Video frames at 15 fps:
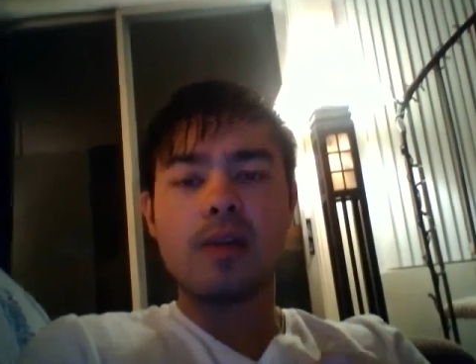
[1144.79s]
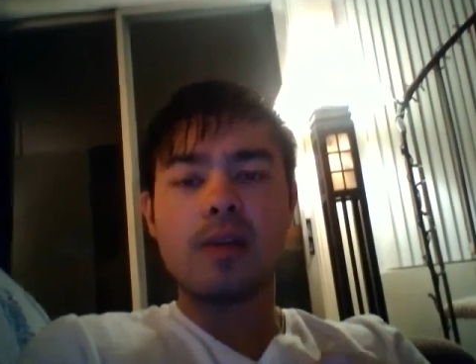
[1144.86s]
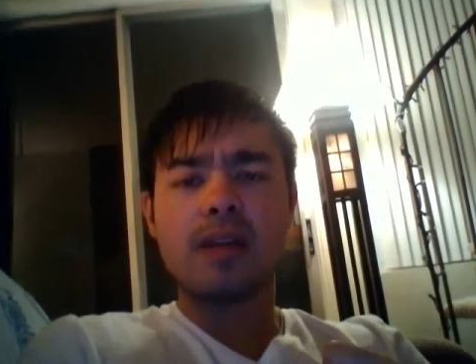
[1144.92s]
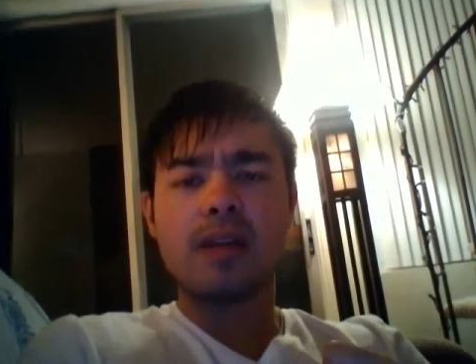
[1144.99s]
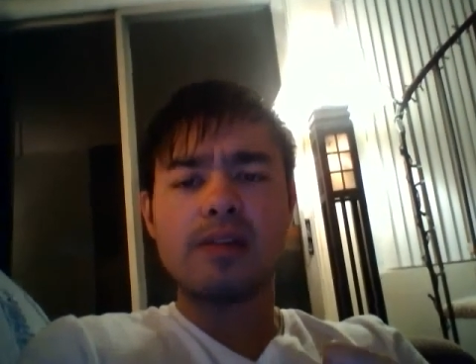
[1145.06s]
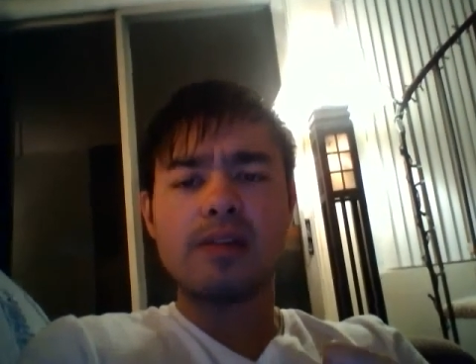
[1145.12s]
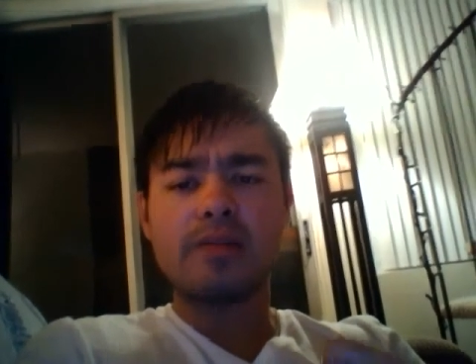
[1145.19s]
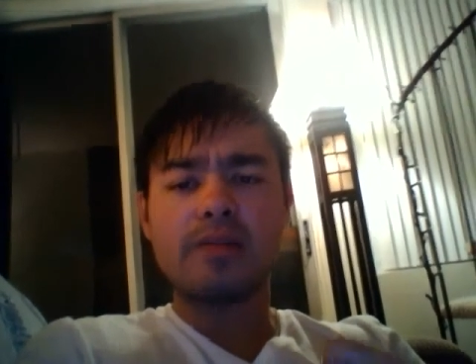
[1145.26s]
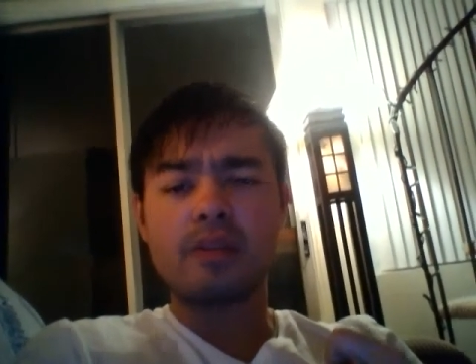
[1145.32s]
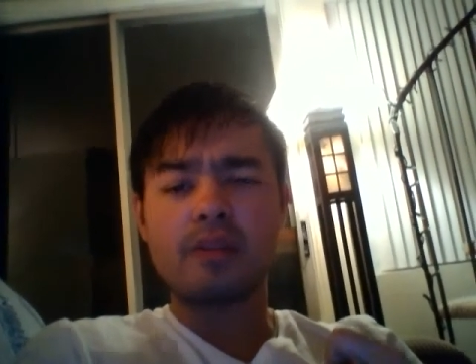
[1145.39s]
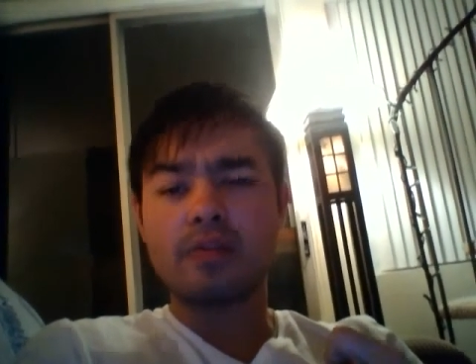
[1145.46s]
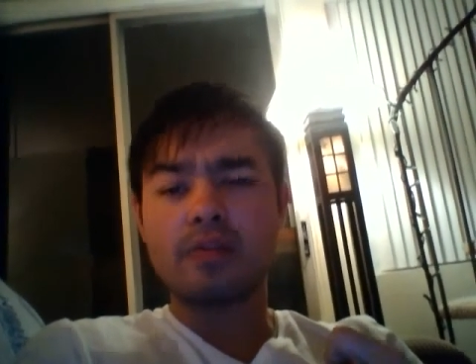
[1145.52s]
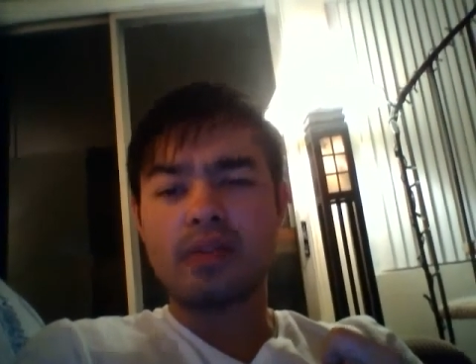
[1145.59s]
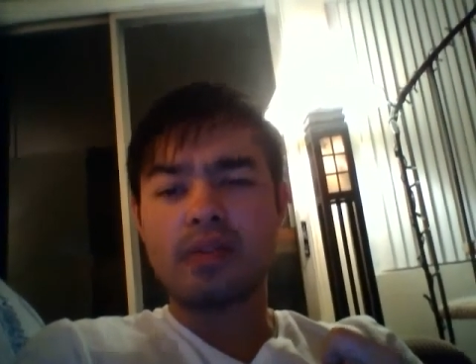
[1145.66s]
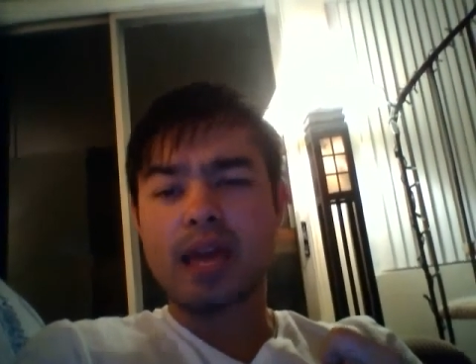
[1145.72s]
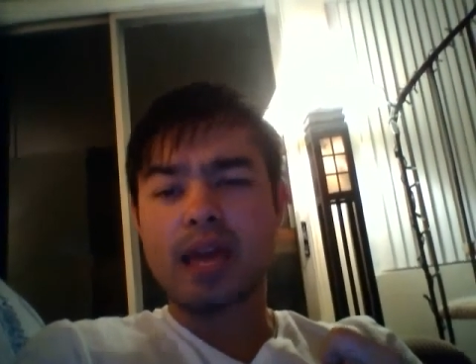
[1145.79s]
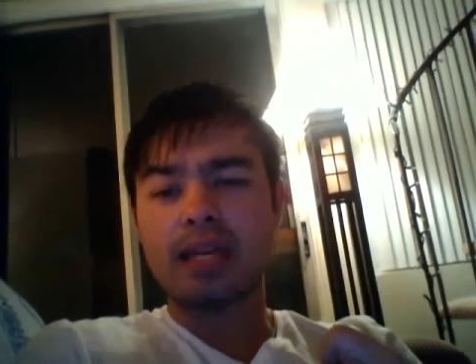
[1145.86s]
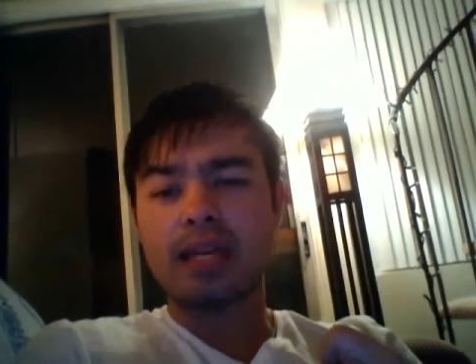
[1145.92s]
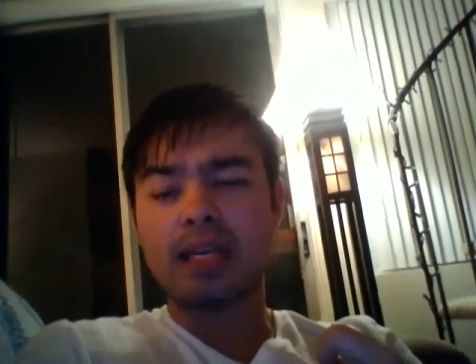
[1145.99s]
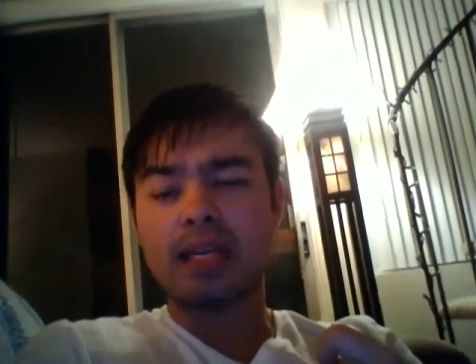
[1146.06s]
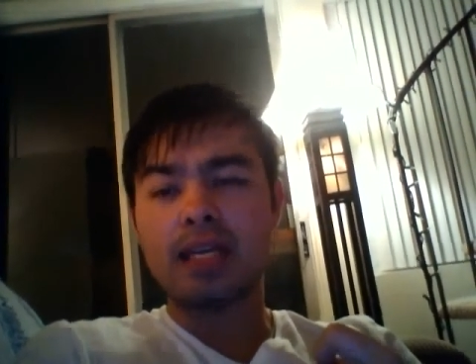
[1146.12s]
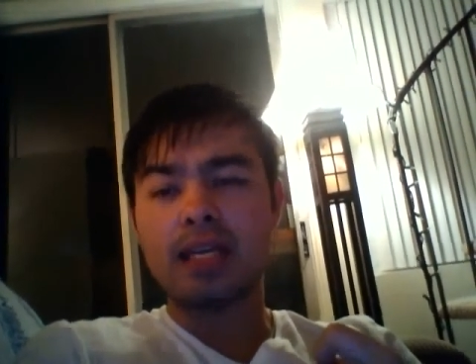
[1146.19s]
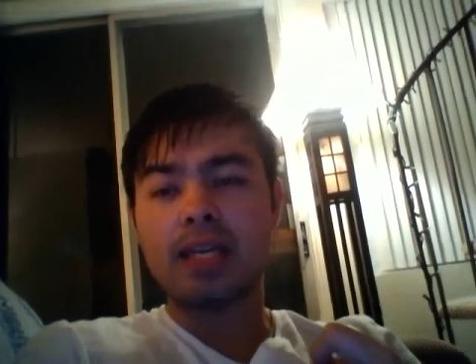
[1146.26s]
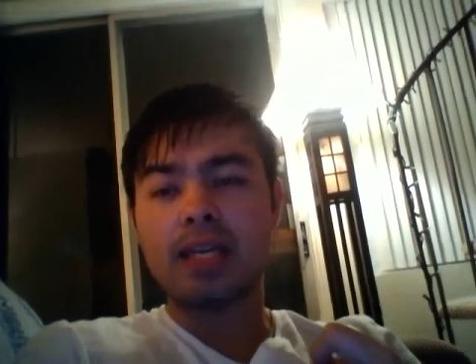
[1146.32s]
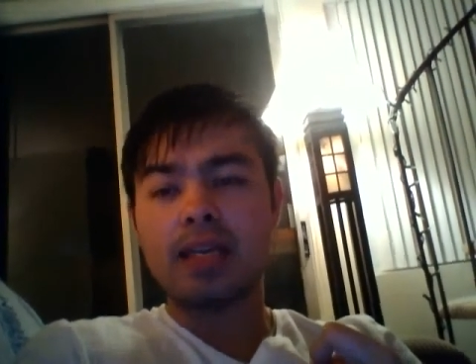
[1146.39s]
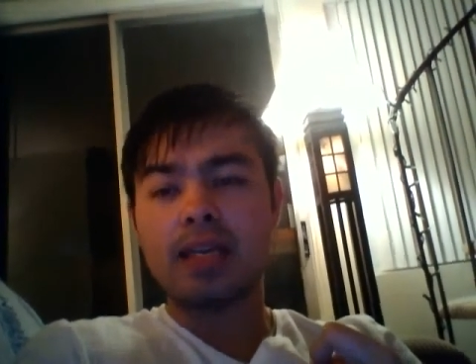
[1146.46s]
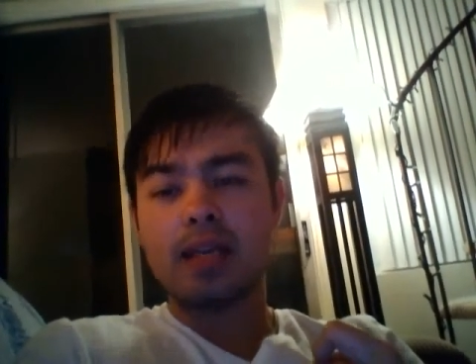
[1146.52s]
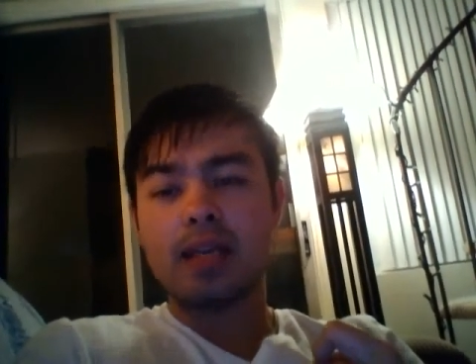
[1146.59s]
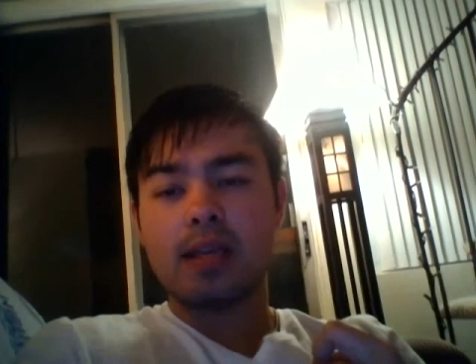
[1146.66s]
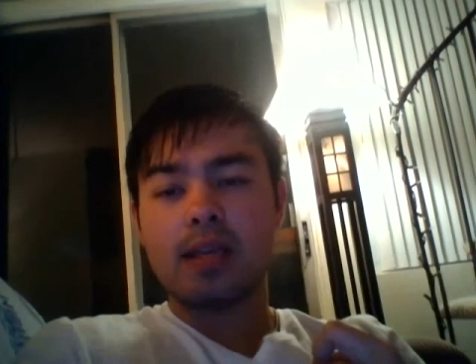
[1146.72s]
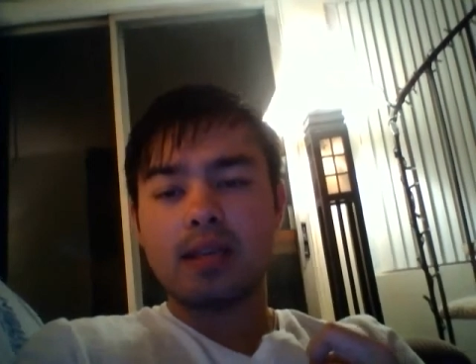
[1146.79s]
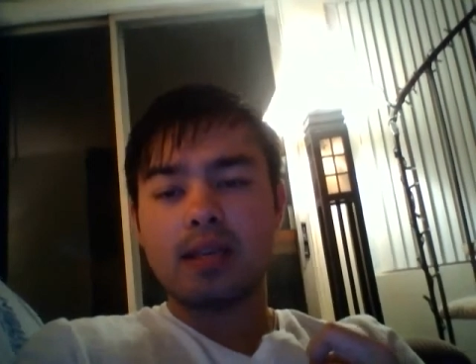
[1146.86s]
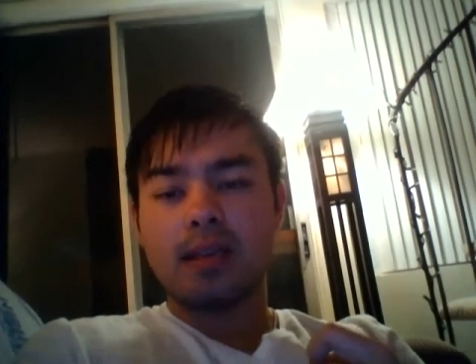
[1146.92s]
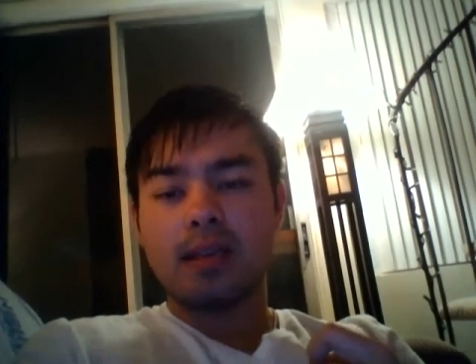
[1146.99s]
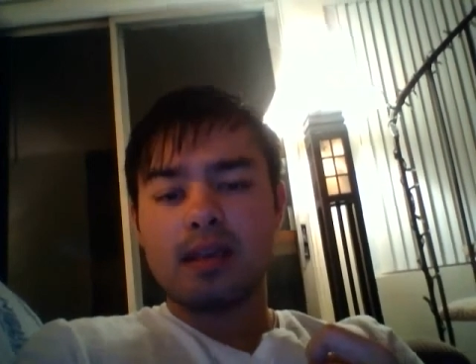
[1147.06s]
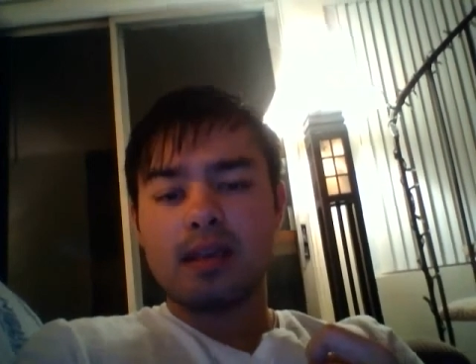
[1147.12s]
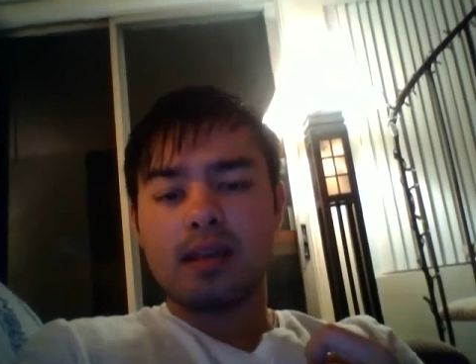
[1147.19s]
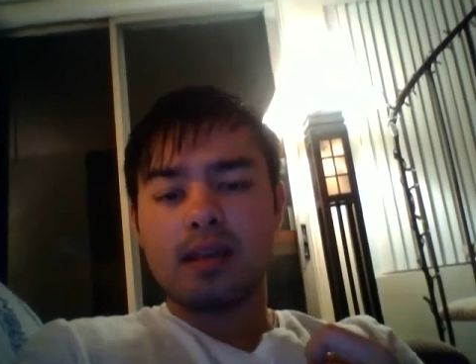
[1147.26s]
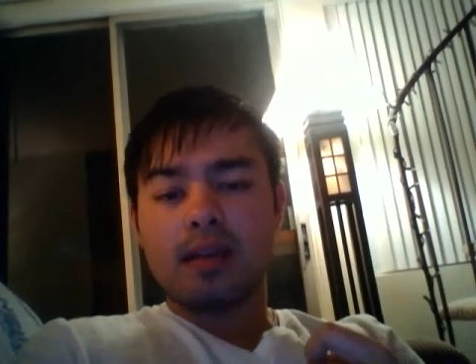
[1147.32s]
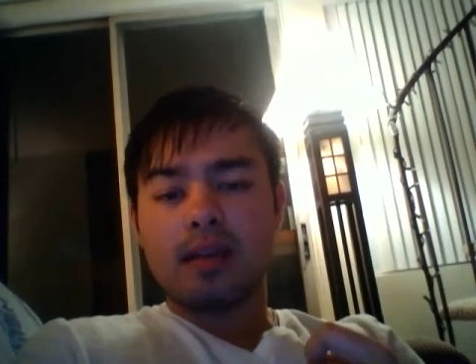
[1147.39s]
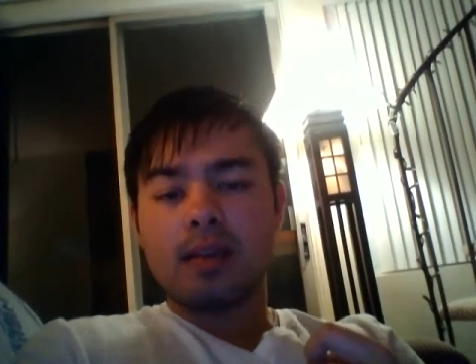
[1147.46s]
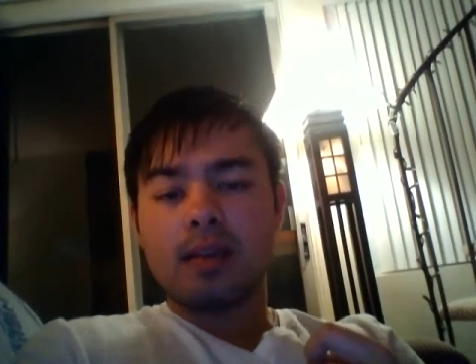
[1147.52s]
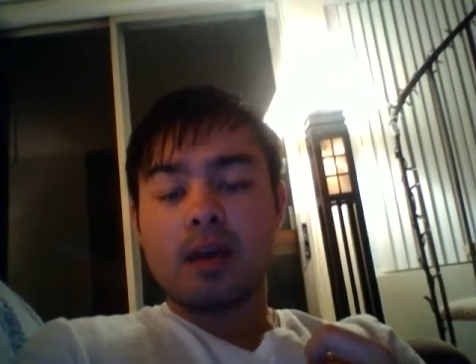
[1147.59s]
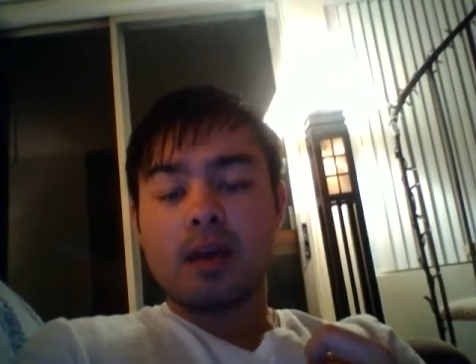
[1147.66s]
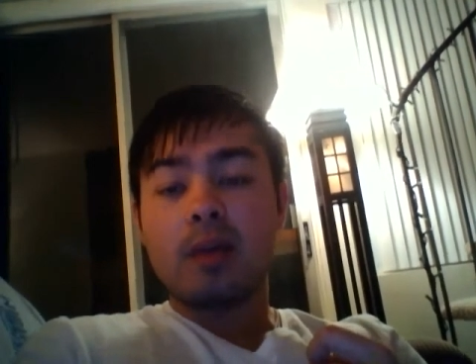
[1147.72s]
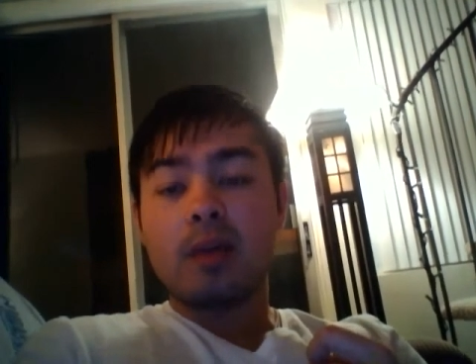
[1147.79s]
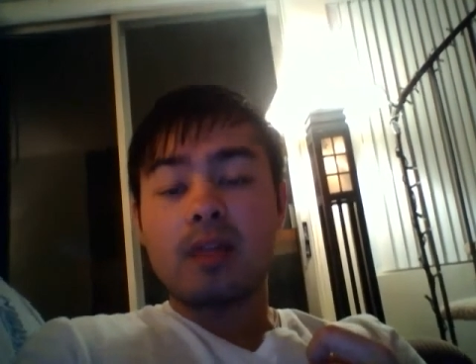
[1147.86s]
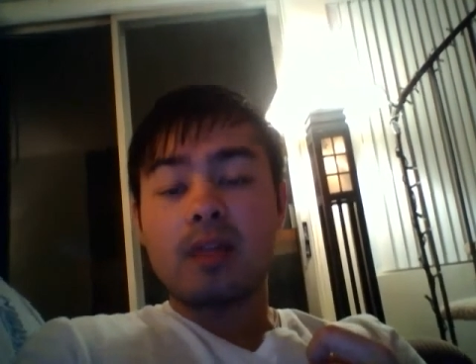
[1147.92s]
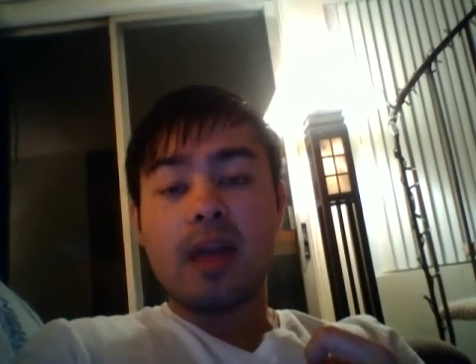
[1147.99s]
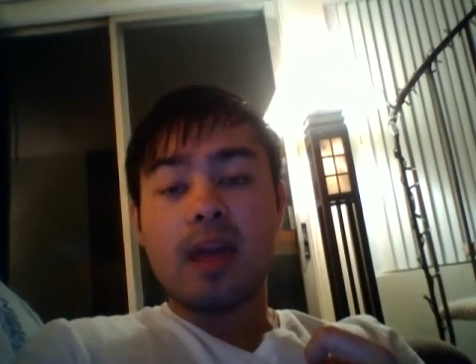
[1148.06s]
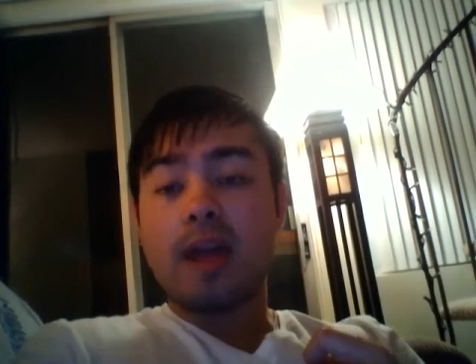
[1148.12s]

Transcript: And even further than that, he helps